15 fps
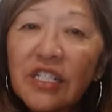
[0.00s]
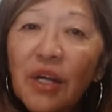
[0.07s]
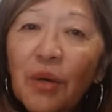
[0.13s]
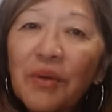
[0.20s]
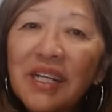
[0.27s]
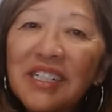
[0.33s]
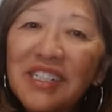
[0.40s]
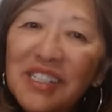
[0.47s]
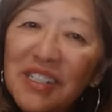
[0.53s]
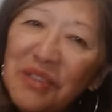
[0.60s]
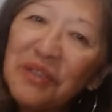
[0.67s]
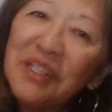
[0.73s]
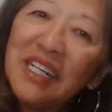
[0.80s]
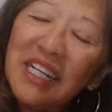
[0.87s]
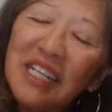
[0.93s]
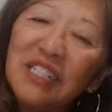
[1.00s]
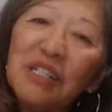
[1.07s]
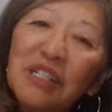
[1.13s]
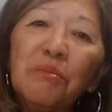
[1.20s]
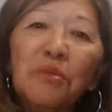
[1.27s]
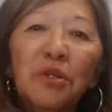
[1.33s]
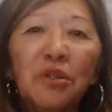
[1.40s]
So we do
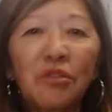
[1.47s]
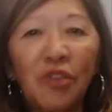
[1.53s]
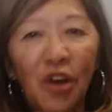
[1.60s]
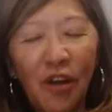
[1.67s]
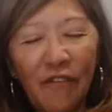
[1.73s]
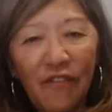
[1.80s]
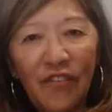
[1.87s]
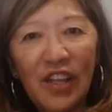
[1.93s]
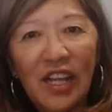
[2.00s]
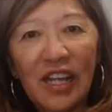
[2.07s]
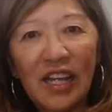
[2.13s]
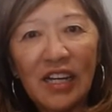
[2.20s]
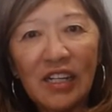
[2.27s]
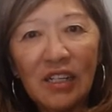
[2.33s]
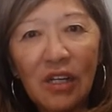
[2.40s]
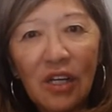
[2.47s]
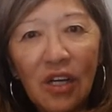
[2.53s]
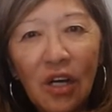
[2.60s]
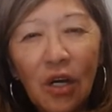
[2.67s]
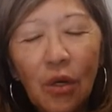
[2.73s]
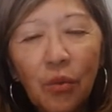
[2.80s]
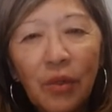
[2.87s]
need to move our feet.
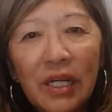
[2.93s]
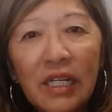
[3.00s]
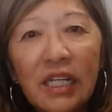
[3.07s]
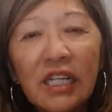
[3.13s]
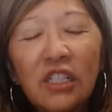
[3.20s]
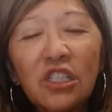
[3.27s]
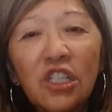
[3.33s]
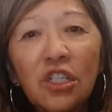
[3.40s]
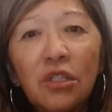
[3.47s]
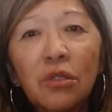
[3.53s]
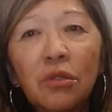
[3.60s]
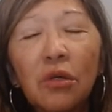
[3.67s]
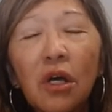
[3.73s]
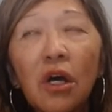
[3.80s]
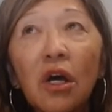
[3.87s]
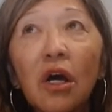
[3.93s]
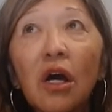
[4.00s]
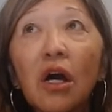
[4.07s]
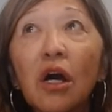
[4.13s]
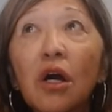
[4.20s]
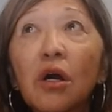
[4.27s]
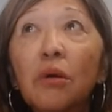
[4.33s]
We need to
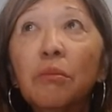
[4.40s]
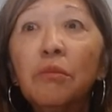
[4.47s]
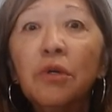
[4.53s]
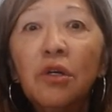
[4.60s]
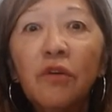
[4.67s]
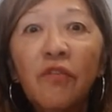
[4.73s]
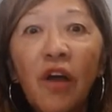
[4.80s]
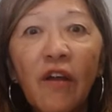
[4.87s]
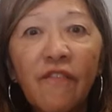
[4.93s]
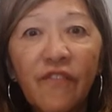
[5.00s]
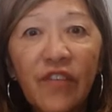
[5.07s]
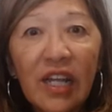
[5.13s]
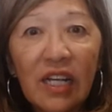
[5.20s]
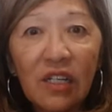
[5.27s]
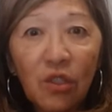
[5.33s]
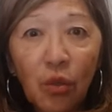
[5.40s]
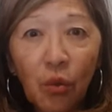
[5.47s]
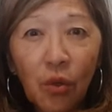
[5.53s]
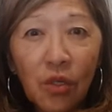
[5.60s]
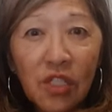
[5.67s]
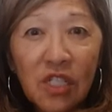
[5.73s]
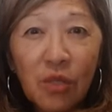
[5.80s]
move our feet
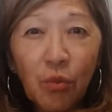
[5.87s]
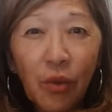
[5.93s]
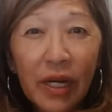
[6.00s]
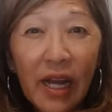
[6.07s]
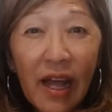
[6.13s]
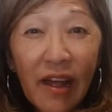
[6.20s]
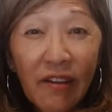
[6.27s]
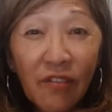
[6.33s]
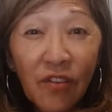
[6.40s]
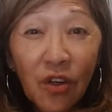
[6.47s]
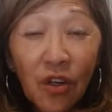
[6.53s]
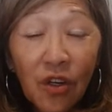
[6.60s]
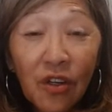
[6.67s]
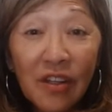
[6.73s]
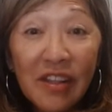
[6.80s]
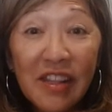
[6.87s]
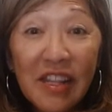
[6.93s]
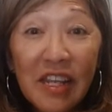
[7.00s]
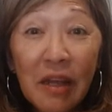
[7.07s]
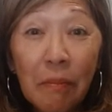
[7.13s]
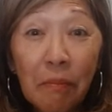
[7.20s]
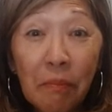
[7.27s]
towards whatever
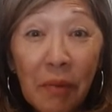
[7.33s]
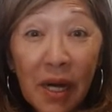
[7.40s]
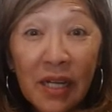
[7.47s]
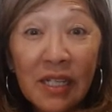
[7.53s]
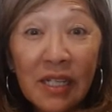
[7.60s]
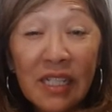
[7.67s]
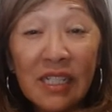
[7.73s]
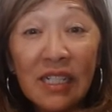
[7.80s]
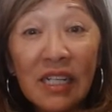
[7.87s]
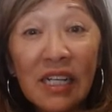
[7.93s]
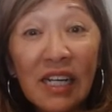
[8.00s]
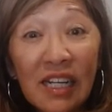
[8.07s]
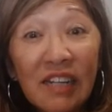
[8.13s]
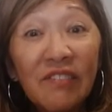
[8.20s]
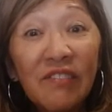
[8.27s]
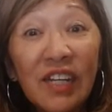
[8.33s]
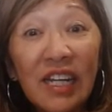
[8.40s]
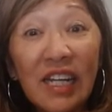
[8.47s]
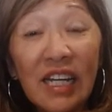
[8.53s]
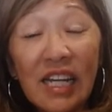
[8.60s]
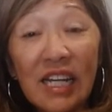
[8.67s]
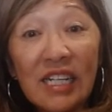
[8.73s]
the abundant
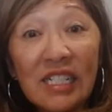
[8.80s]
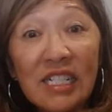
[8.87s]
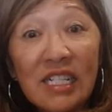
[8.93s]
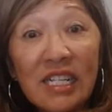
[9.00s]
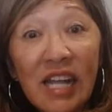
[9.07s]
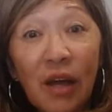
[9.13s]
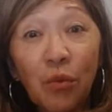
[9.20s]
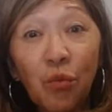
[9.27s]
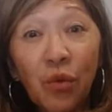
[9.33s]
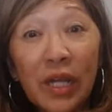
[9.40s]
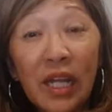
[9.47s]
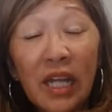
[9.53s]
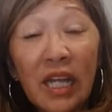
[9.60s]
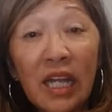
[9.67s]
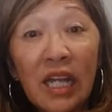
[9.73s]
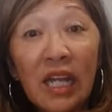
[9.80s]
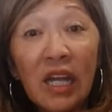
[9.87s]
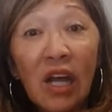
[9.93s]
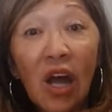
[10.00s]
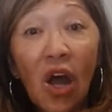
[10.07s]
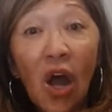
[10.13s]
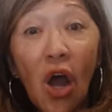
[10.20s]
living is that
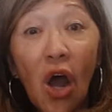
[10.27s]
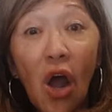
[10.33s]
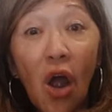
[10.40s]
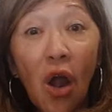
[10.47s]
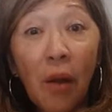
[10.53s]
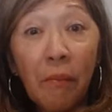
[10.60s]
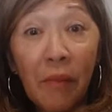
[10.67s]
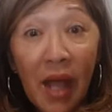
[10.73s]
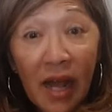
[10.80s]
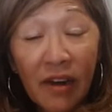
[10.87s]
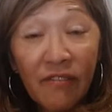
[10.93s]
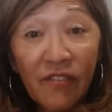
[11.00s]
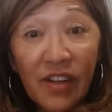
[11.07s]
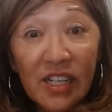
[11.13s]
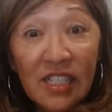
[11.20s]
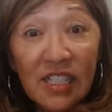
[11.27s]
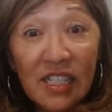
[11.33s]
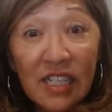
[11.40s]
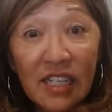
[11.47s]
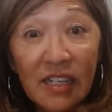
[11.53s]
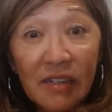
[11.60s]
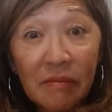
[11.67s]
we are
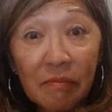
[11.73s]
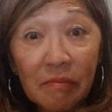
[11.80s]
manifesting.